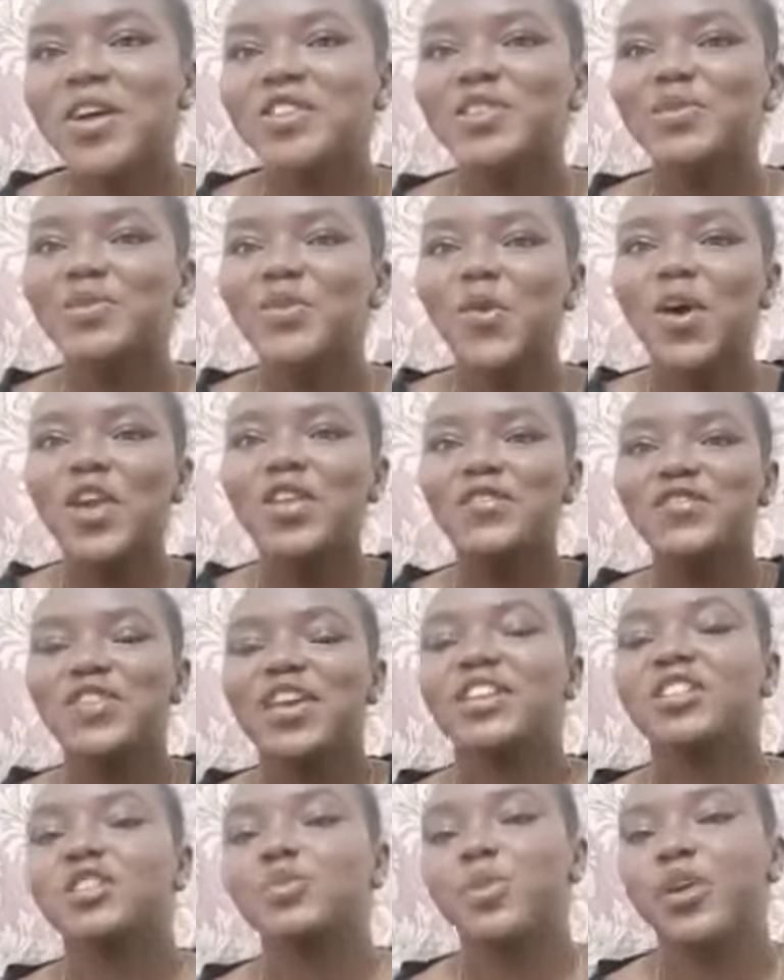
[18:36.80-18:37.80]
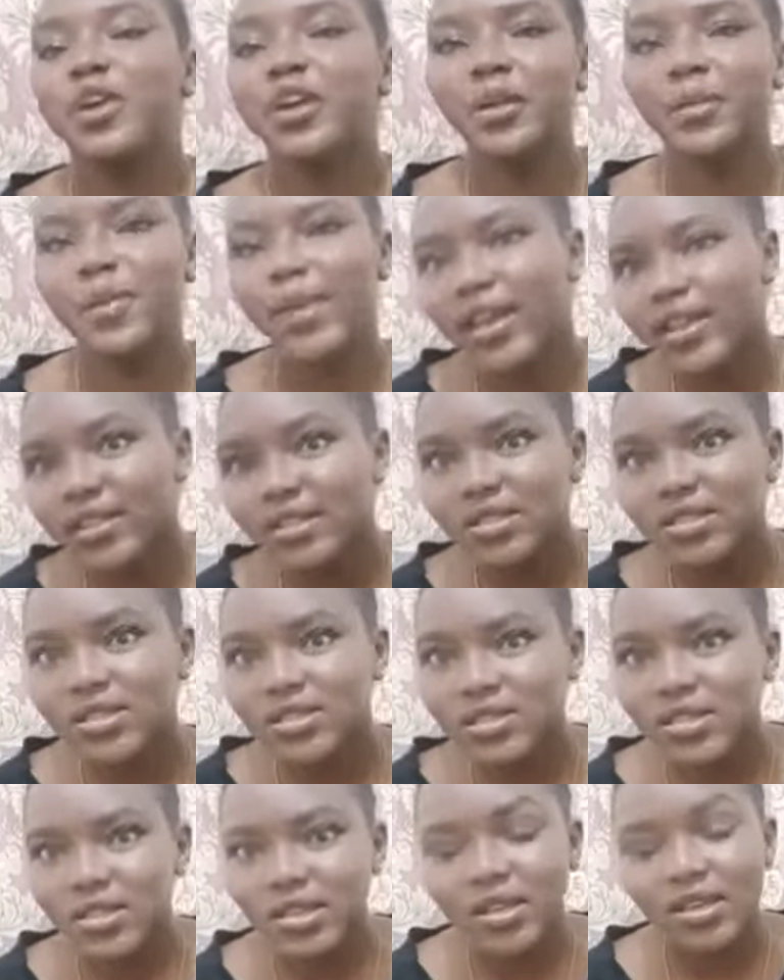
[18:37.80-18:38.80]
to be one of the experiments,
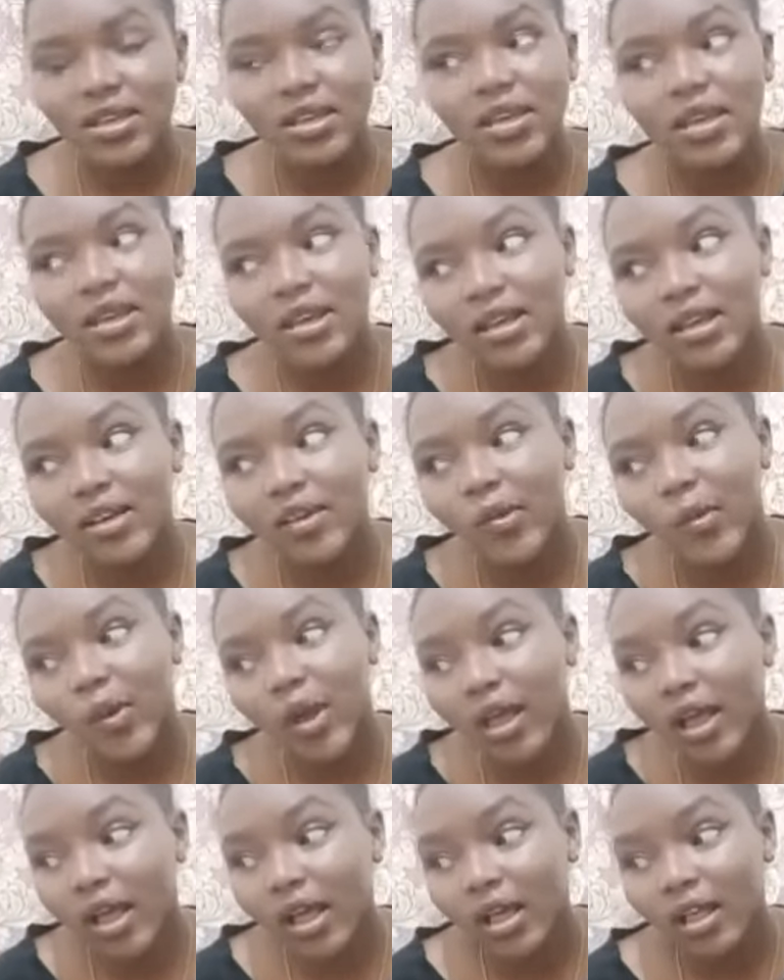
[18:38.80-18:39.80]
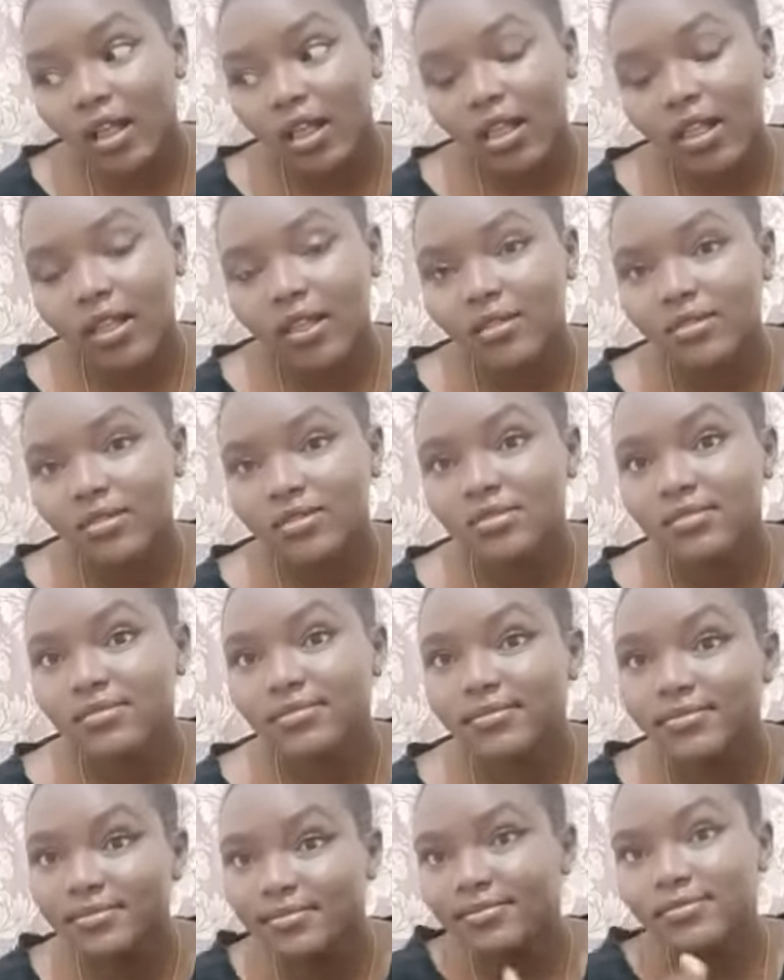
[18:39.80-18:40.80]
well,
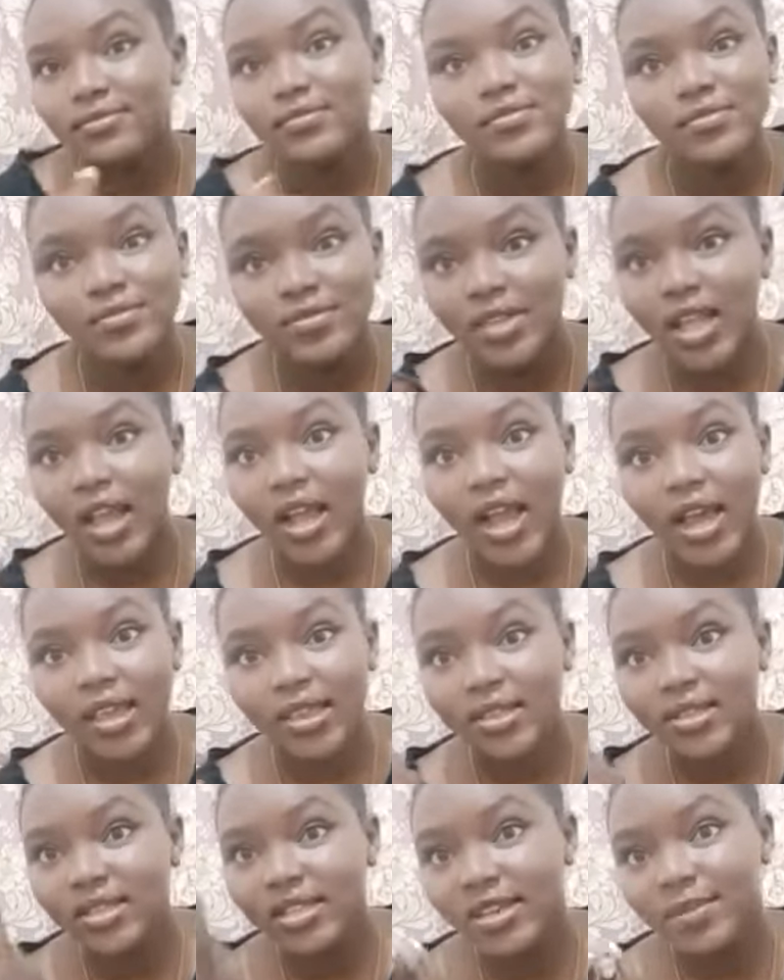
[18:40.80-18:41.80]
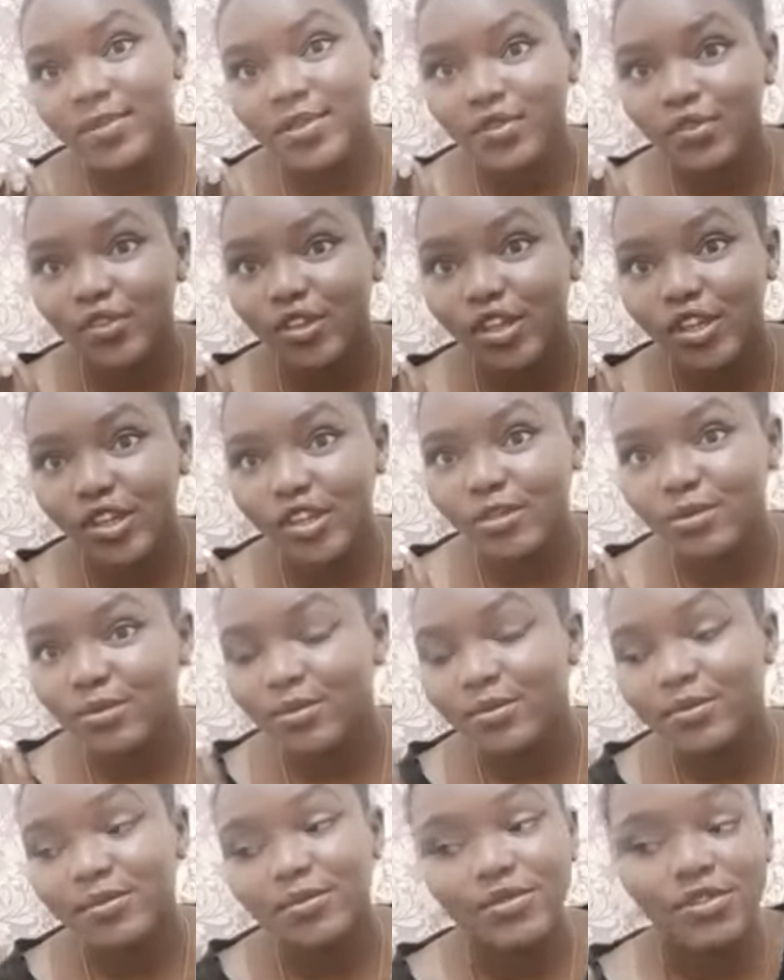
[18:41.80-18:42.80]
I got the tips for you.
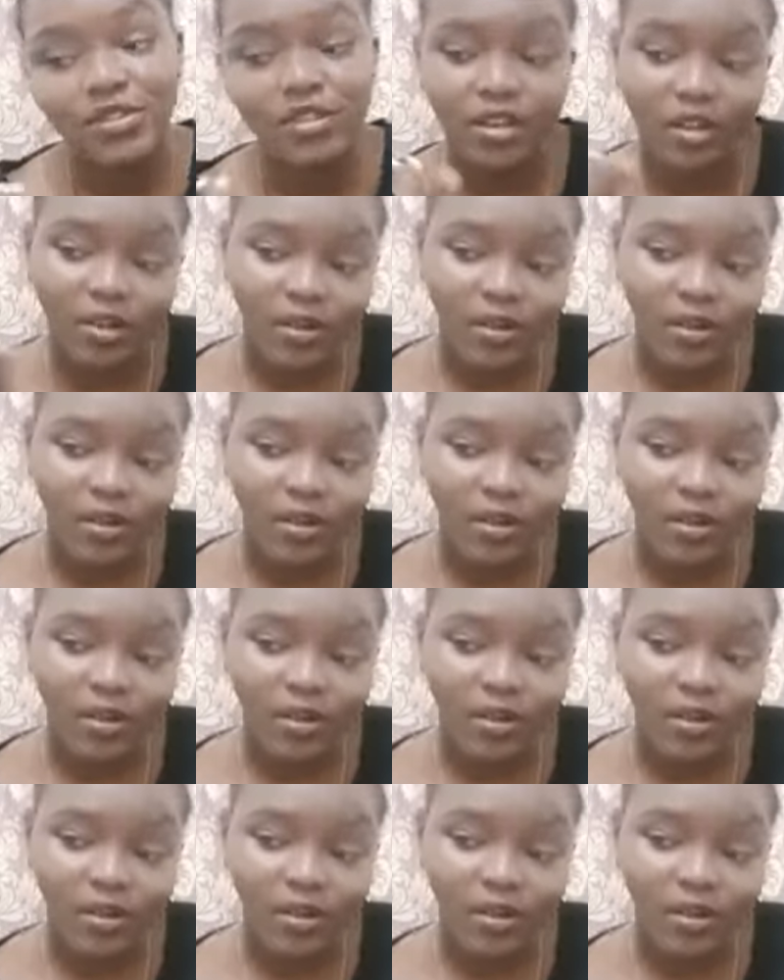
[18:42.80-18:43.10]
So